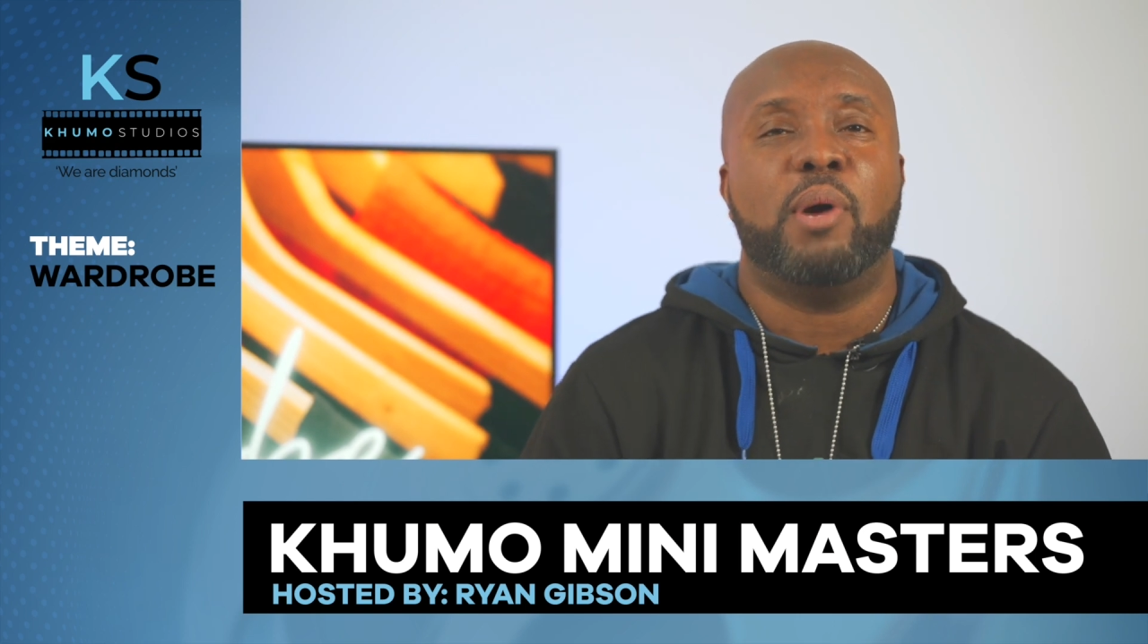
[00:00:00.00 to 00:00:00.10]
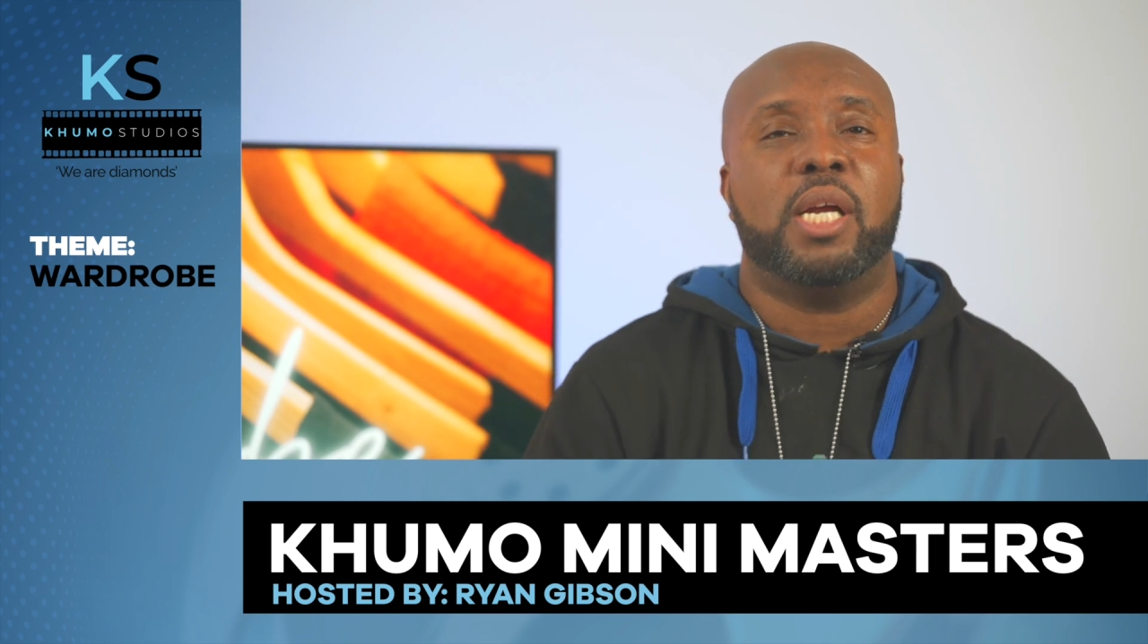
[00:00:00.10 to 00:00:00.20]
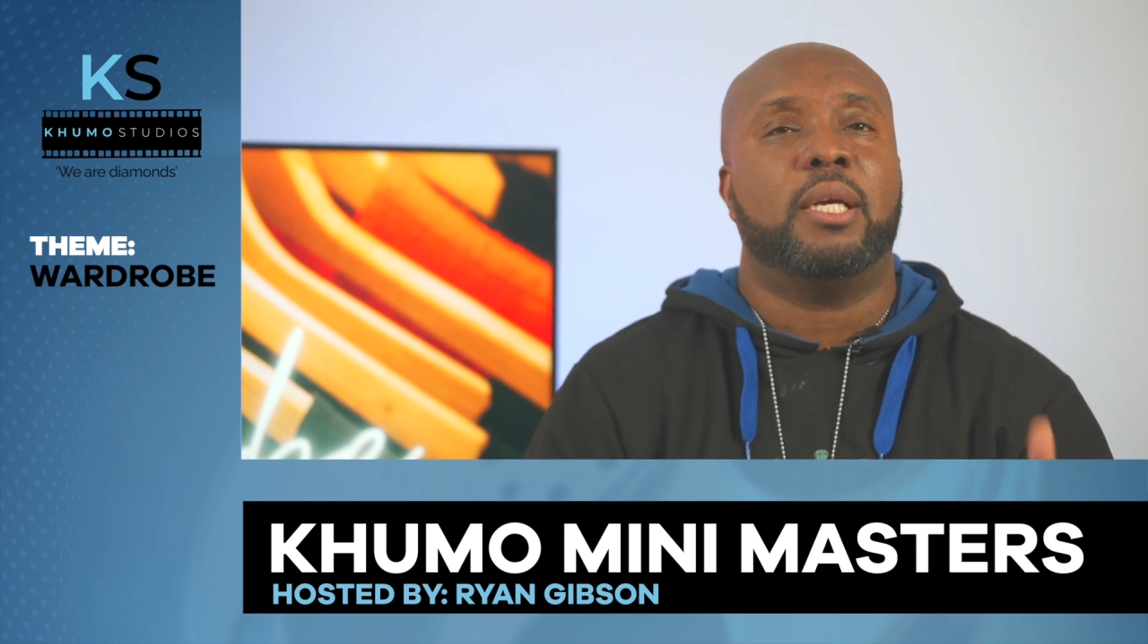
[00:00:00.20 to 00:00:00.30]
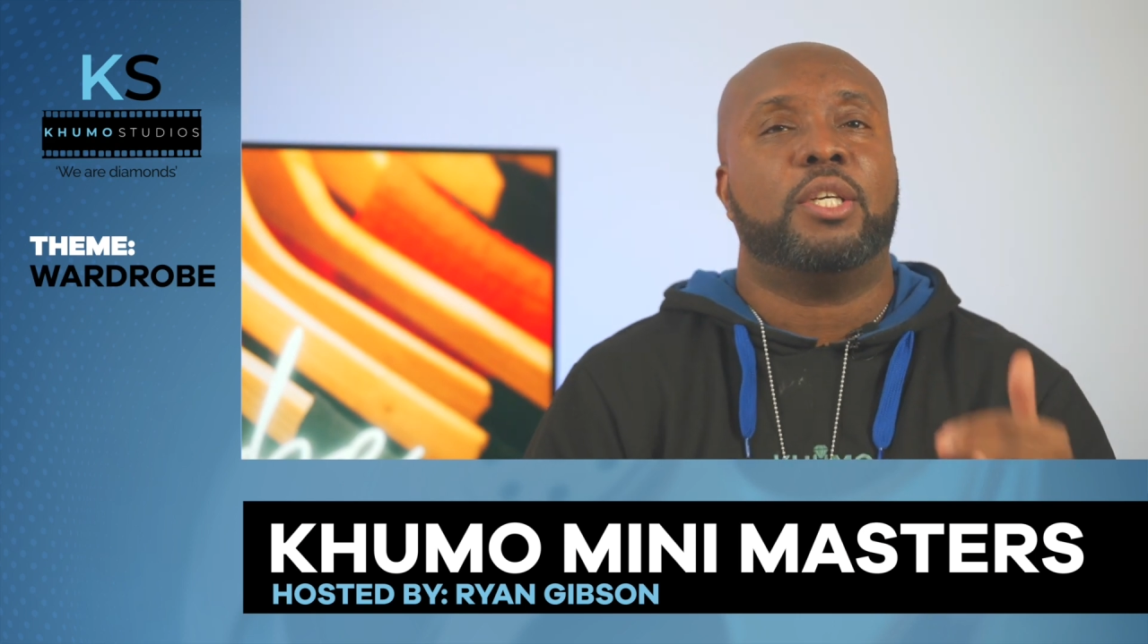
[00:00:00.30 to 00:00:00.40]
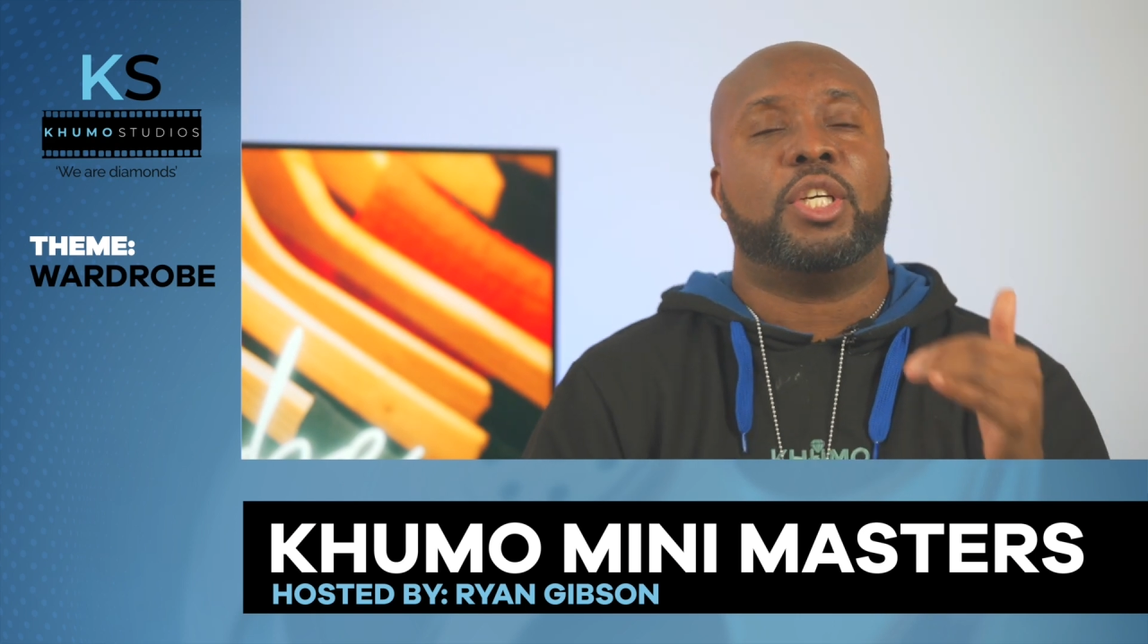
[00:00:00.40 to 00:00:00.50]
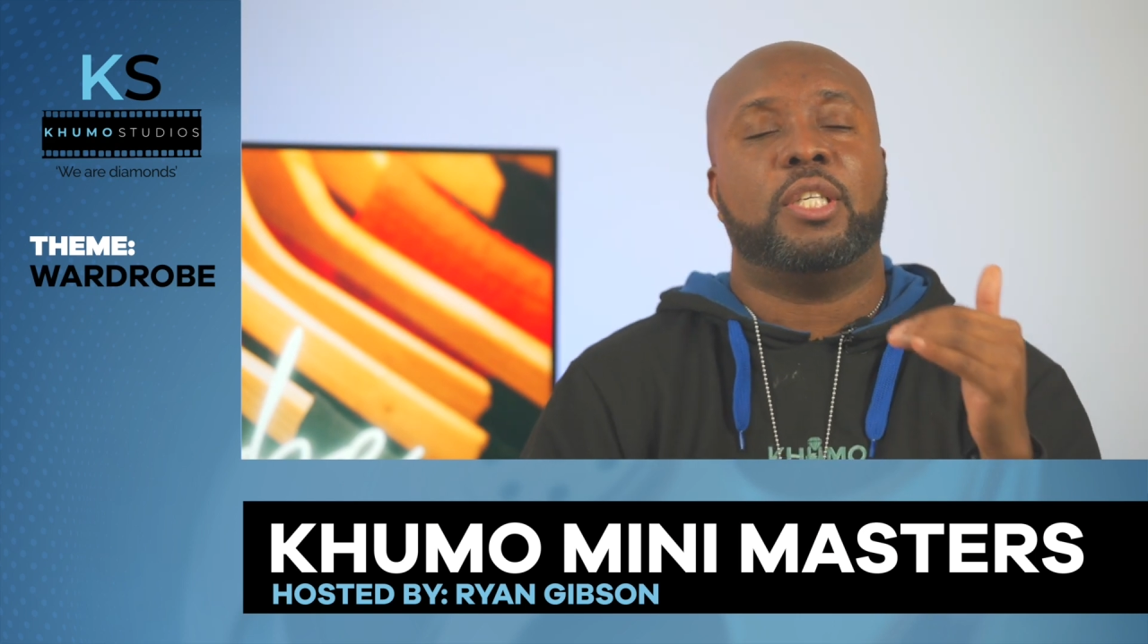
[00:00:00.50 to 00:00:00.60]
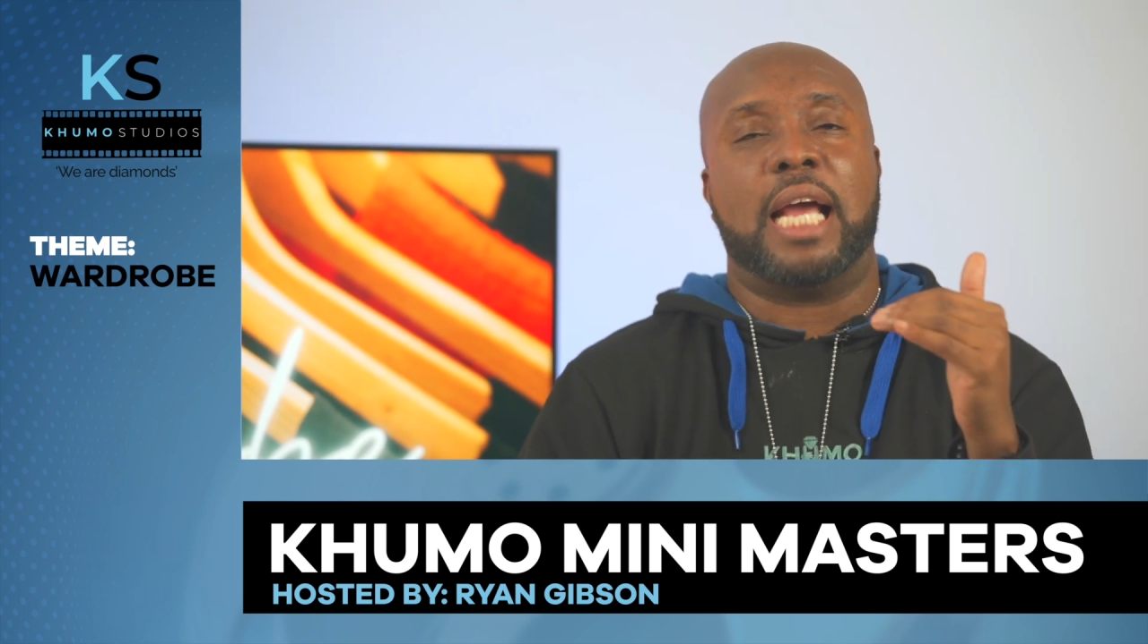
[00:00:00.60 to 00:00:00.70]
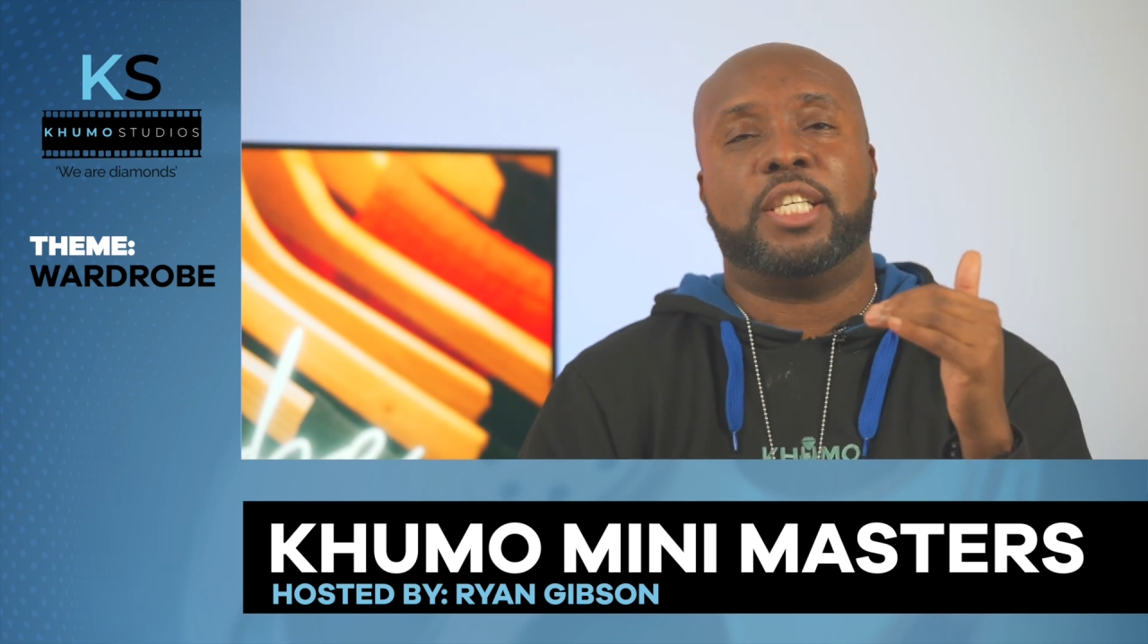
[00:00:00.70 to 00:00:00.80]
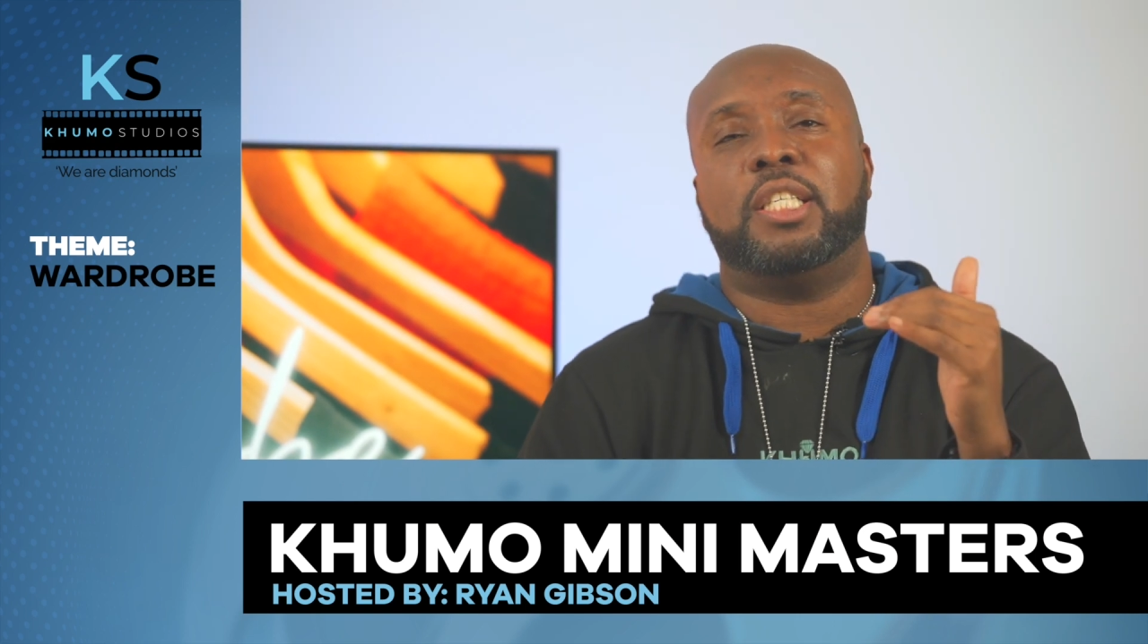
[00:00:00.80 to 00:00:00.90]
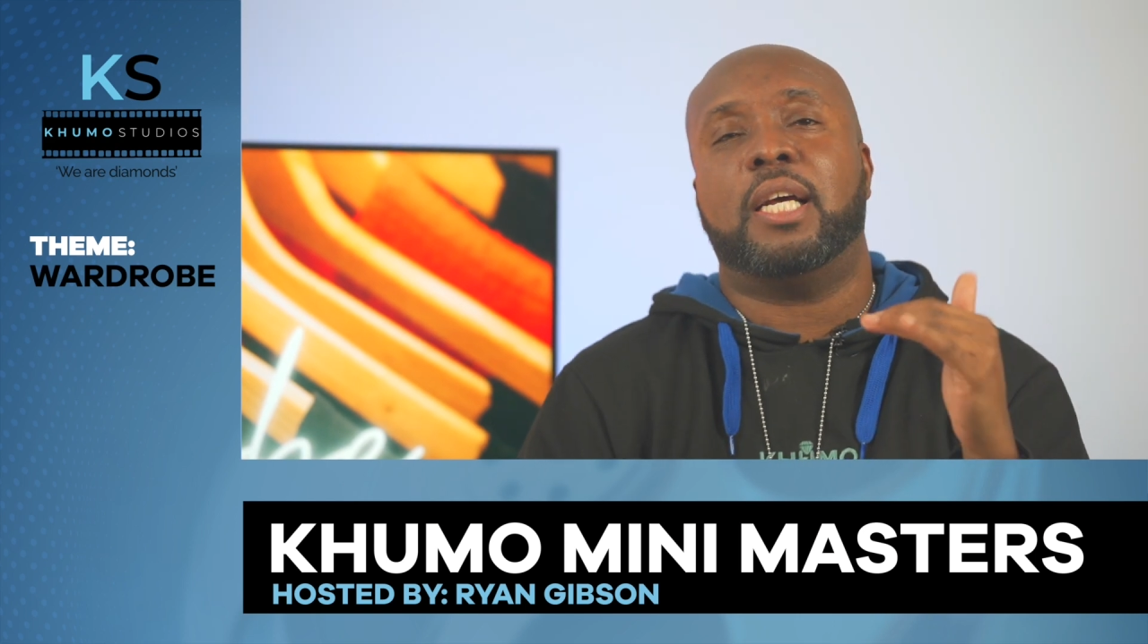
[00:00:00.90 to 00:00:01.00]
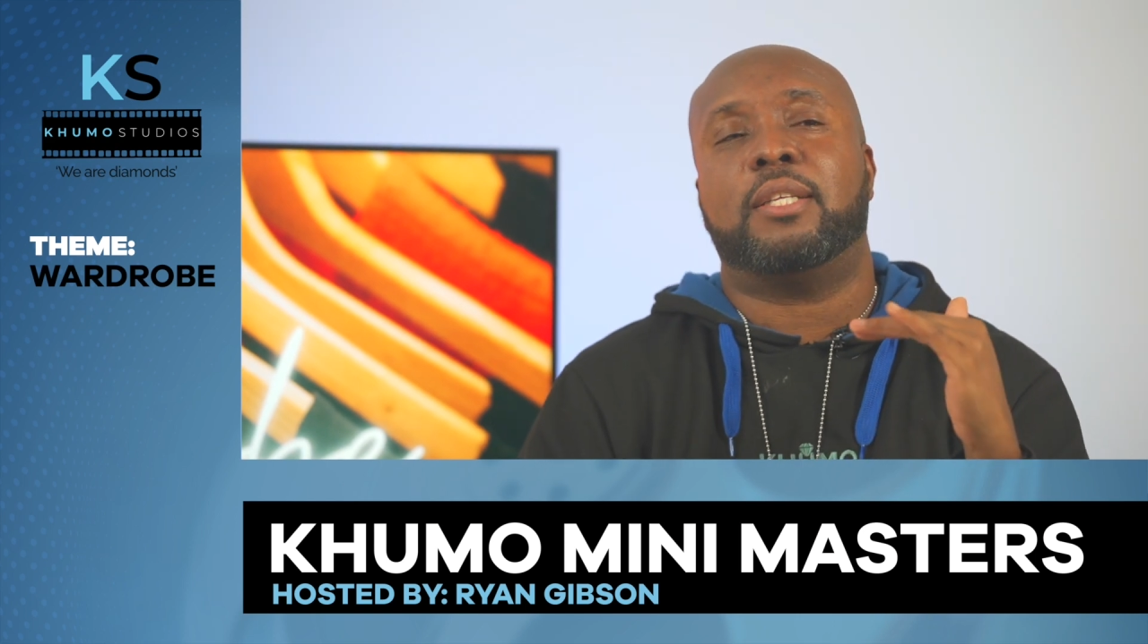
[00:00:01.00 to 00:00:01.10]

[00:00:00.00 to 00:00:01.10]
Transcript: but she did